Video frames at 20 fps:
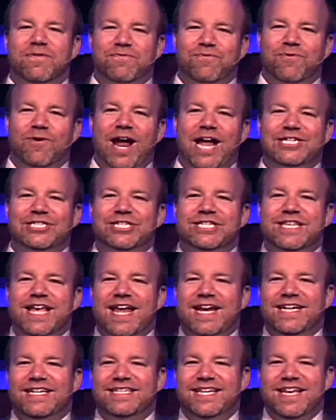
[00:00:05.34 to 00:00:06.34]
fresh
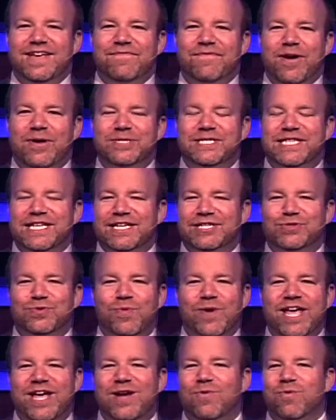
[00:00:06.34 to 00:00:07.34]
set of devos this
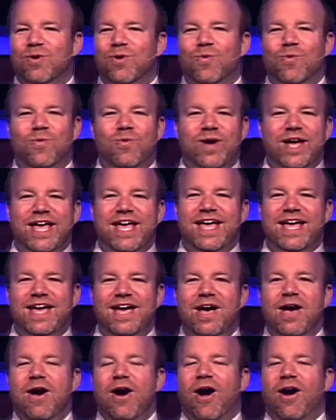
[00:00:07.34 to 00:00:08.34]
week where we
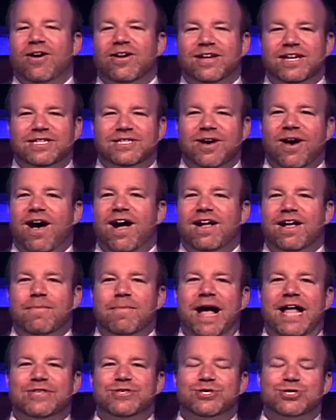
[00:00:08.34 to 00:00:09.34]
are going to talk
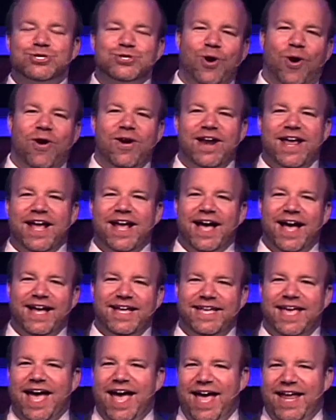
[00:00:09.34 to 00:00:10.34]
about starting
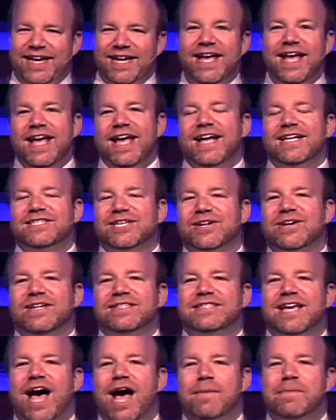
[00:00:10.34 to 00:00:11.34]
again. It's a
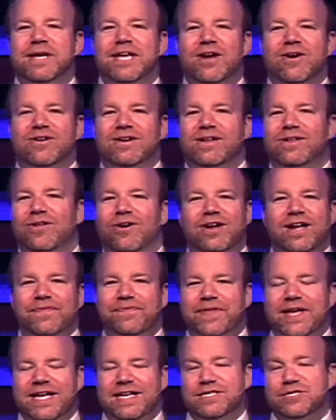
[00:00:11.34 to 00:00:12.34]
good time of year to look
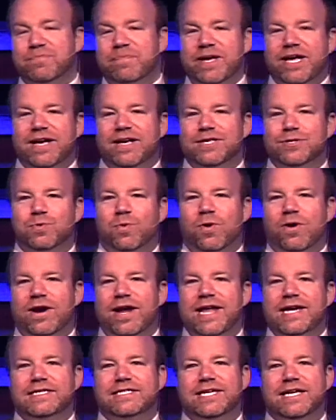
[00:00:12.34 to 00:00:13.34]
at this because we're
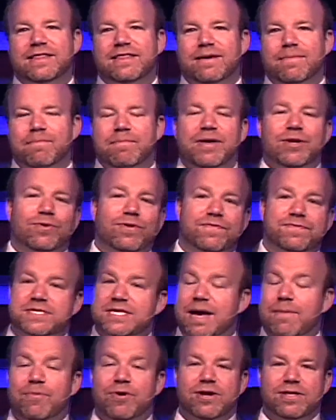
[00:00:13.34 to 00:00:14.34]
into the middle of
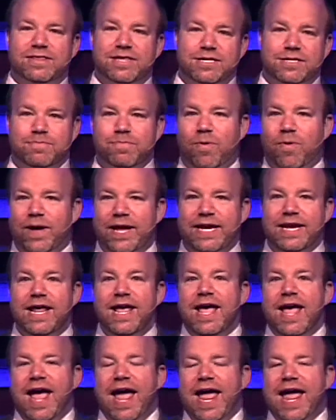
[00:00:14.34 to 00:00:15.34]
summer at this point.
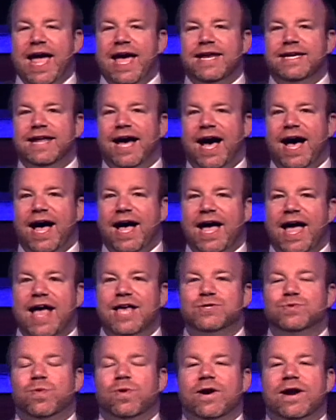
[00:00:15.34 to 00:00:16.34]
And
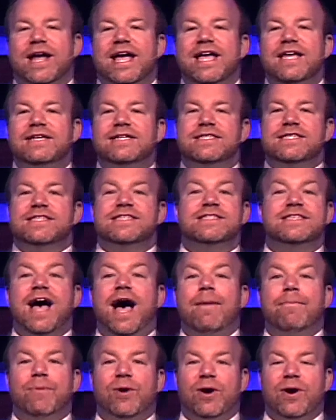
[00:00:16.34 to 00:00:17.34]
as we're in
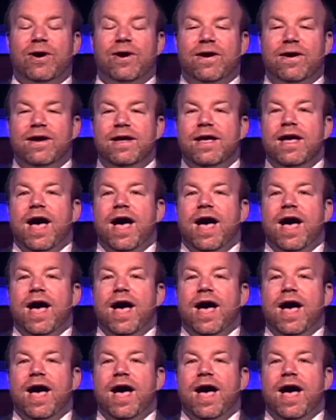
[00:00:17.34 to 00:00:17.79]
summer,